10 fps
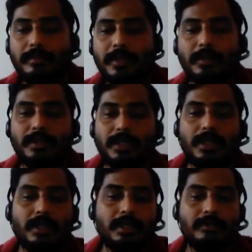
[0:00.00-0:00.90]

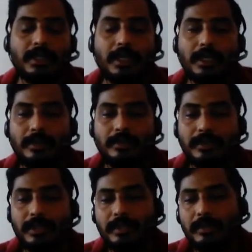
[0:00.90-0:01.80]
proportionality we cannot
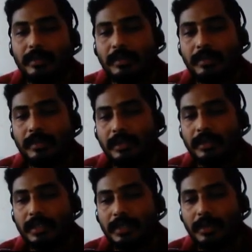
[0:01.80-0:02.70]
use in
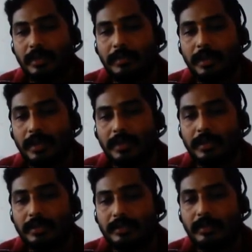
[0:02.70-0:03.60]
engineering applications.